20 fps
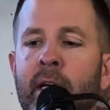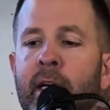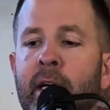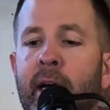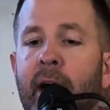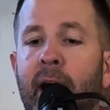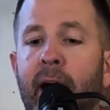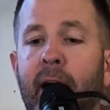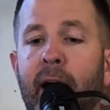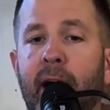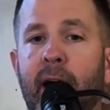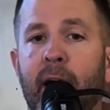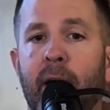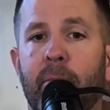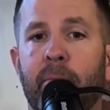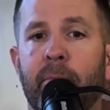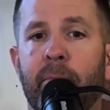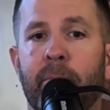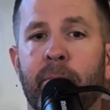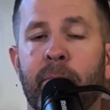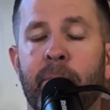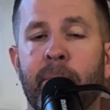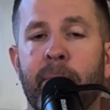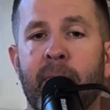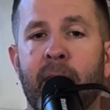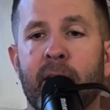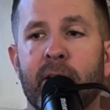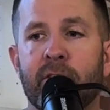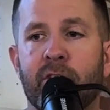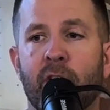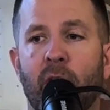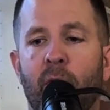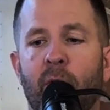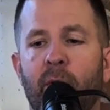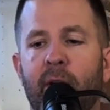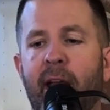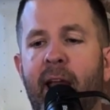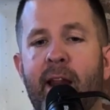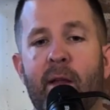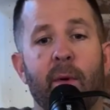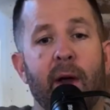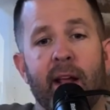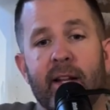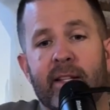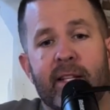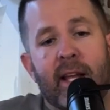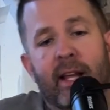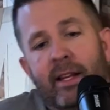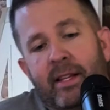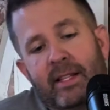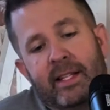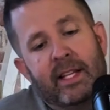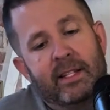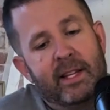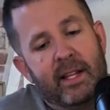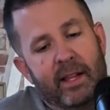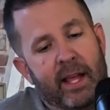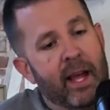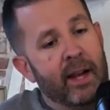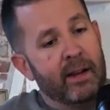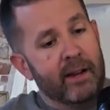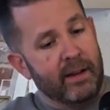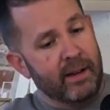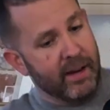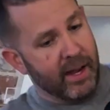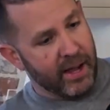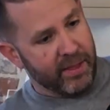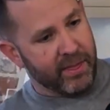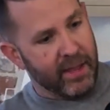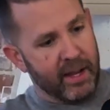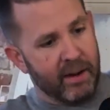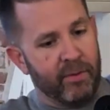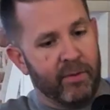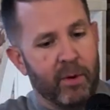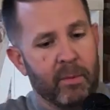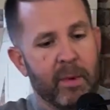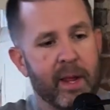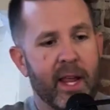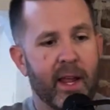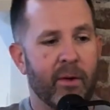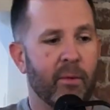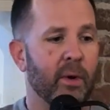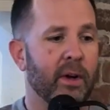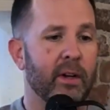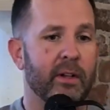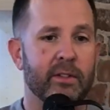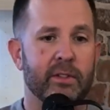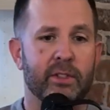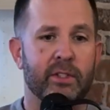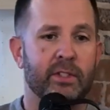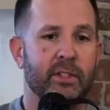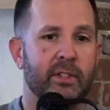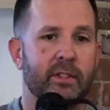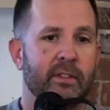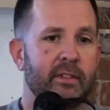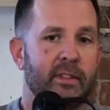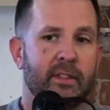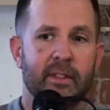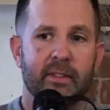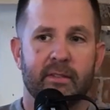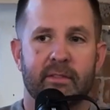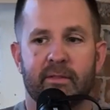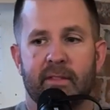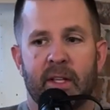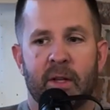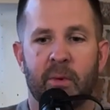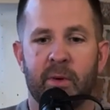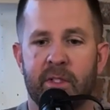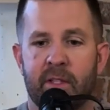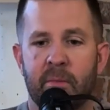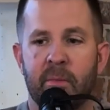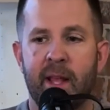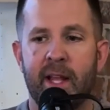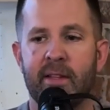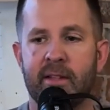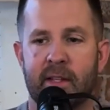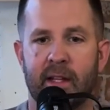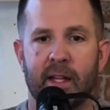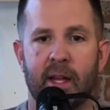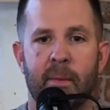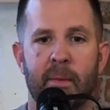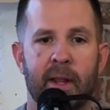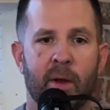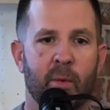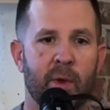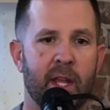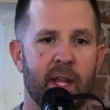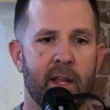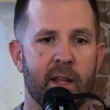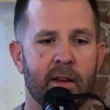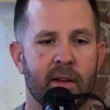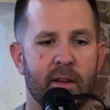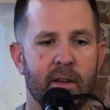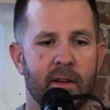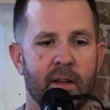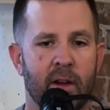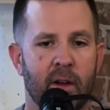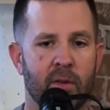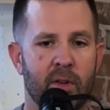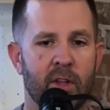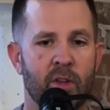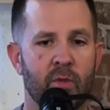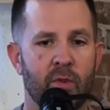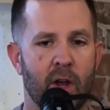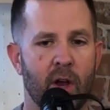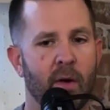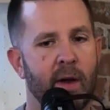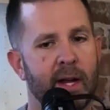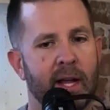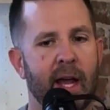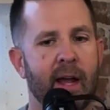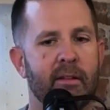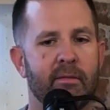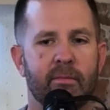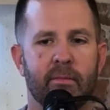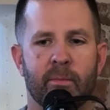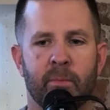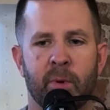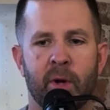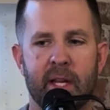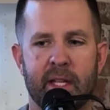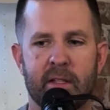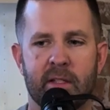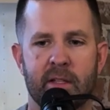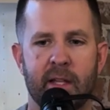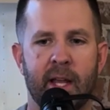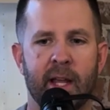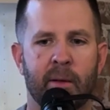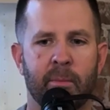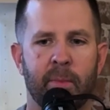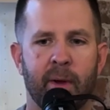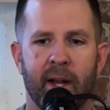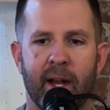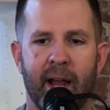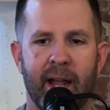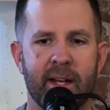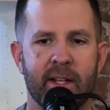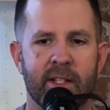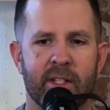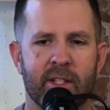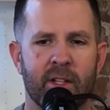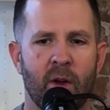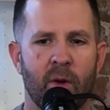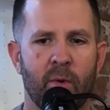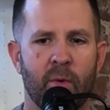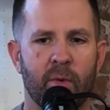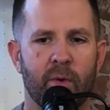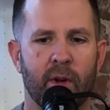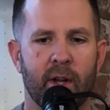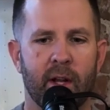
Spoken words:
So anyway, Disneyland, I think for me, it was amazing. I mean, I got pretty sick, but I just don't,